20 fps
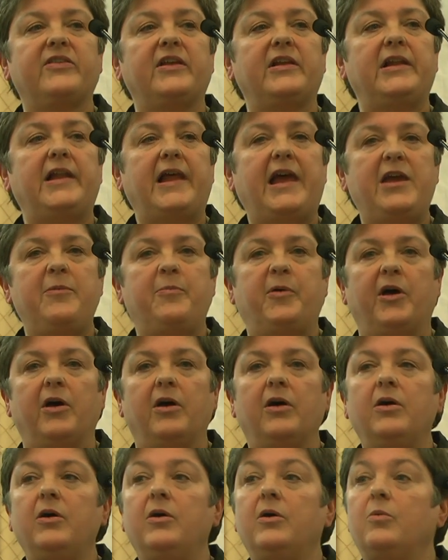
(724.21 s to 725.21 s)
that
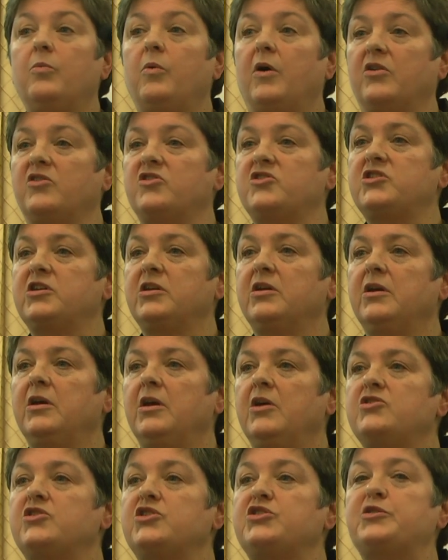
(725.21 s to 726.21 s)
Labour want
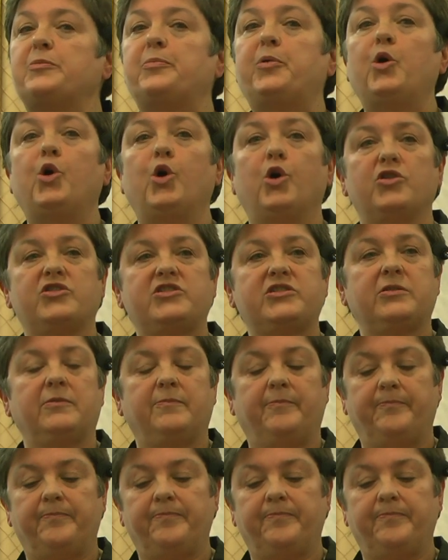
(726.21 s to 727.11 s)
to support?